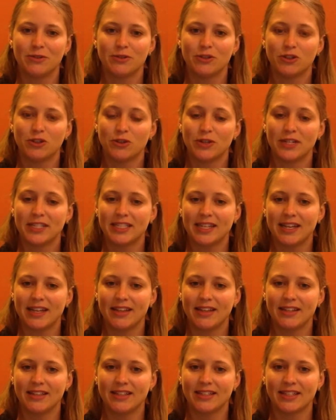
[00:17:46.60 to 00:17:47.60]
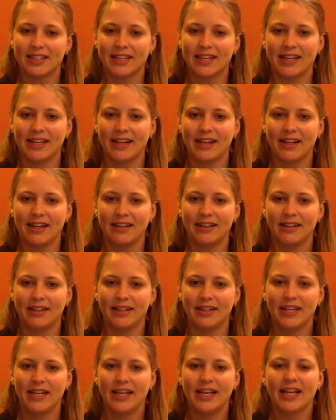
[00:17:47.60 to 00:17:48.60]
joints, and can
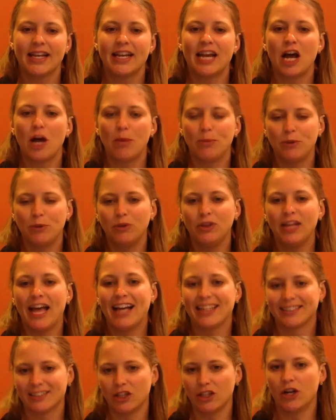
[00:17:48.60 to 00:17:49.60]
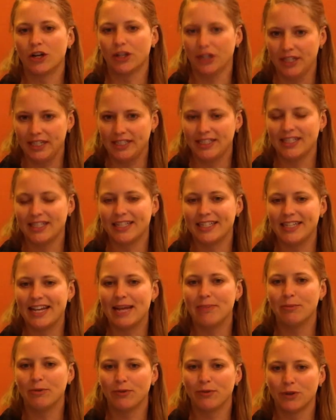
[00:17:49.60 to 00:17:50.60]
kind of help you last longer into the
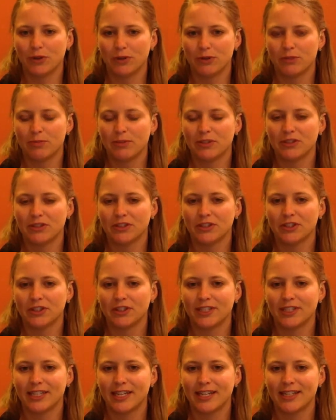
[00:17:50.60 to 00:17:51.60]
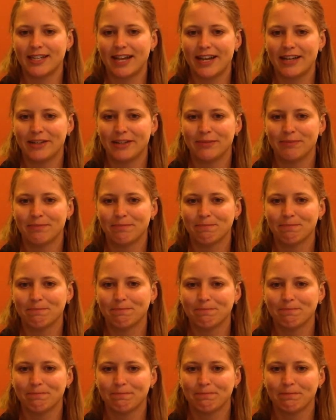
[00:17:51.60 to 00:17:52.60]
day before those muscles start to get
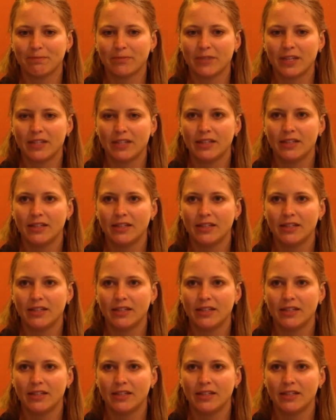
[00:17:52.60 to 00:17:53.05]
tired.